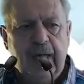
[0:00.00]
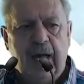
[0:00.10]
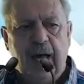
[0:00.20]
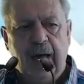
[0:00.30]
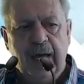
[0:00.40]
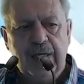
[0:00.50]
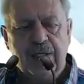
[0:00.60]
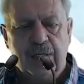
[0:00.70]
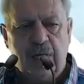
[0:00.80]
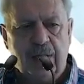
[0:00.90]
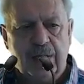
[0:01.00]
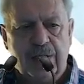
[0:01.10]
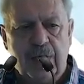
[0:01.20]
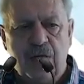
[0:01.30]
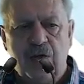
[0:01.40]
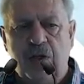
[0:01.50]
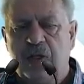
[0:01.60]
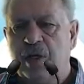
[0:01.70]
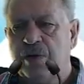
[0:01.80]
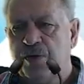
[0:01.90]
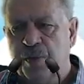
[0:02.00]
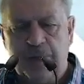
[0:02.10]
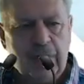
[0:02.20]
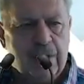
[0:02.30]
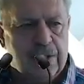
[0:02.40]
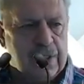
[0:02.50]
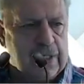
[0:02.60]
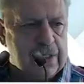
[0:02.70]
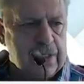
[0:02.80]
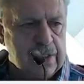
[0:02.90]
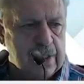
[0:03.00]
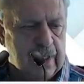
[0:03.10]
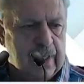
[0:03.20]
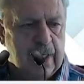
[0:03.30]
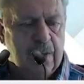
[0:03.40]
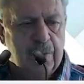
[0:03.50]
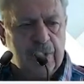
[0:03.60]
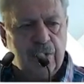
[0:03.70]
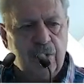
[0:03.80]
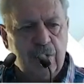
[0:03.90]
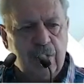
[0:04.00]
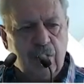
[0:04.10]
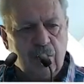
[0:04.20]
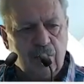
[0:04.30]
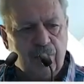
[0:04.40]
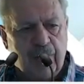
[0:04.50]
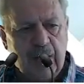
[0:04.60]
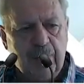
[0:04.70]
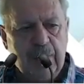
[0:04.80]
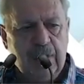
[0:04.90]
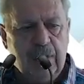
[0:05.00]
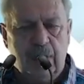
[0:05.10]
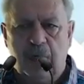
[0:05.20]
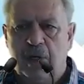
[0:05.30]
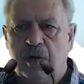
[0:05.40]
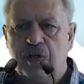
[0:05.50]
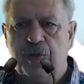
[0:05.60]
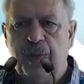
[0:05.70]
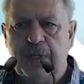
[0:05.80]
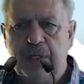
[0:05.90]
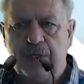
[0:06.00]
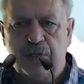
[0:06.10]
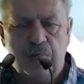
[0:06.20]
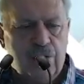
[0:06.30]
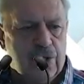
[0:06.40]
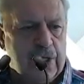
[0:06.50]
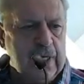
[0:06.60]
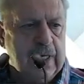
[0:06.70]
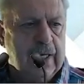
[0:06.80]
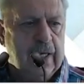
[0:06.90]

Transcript: AIDS and other sexually transmitted diseases, maternity confinement, cosmetic surgery,